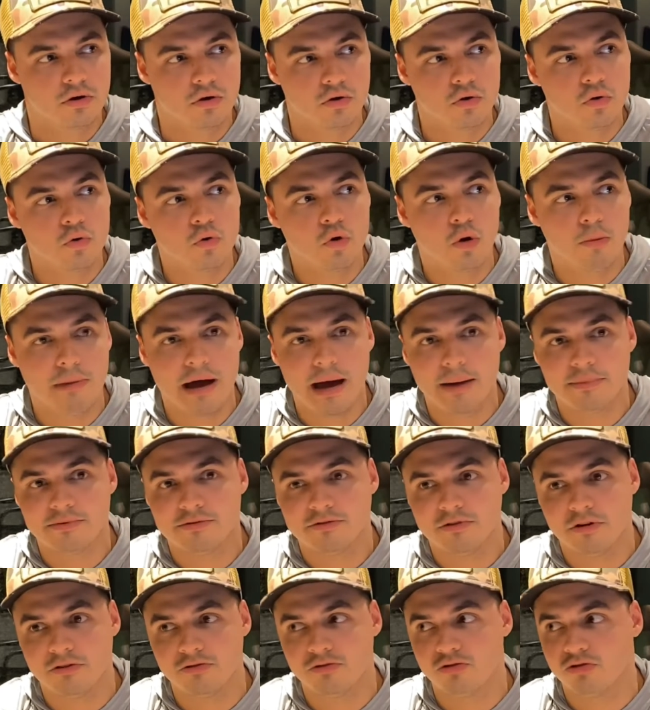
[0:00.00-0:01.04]
Google Maps
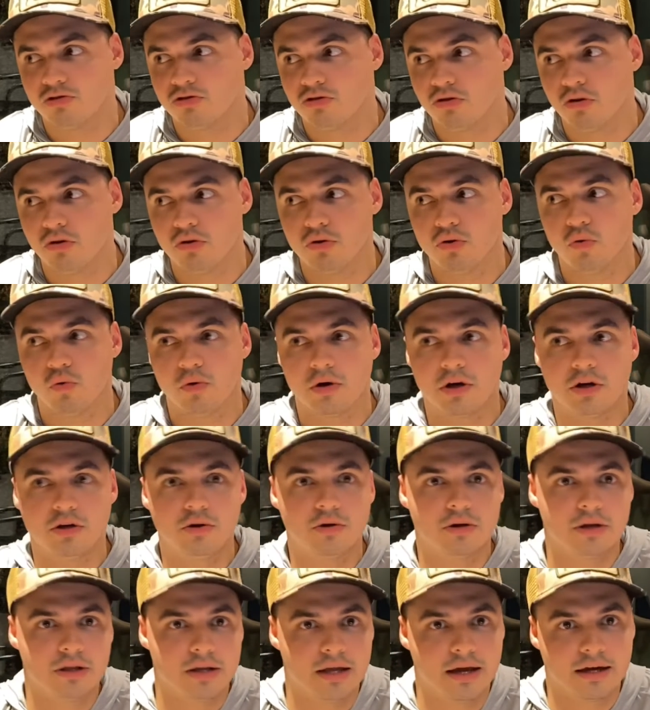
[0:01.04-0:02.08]
doesn't show you where
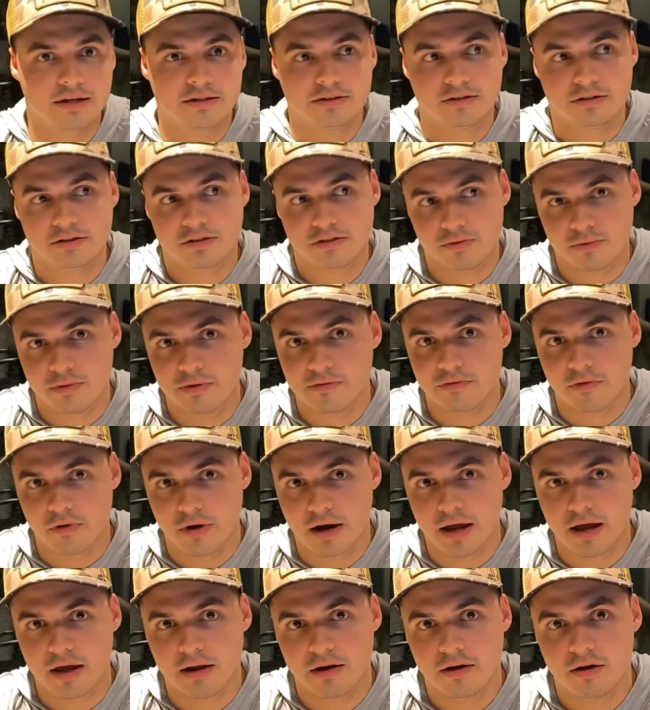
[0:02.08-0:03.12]
you can access the
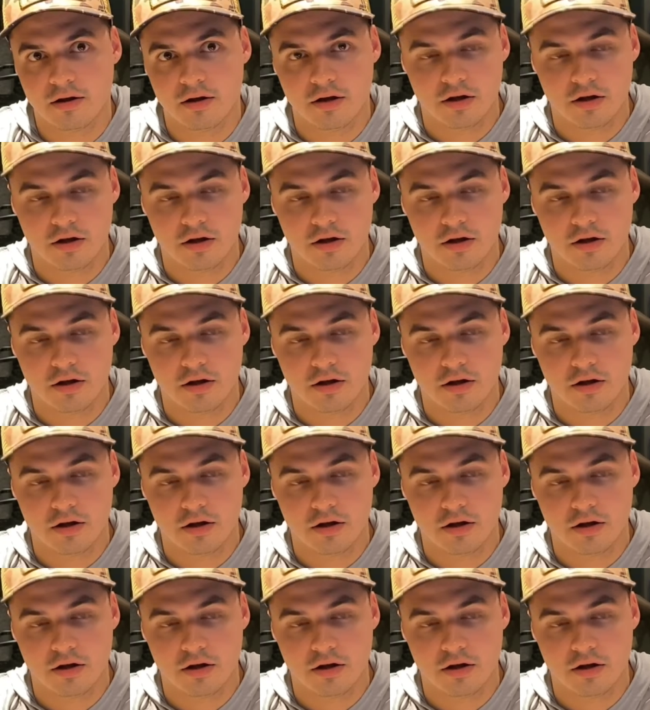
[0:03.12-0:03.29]
river at.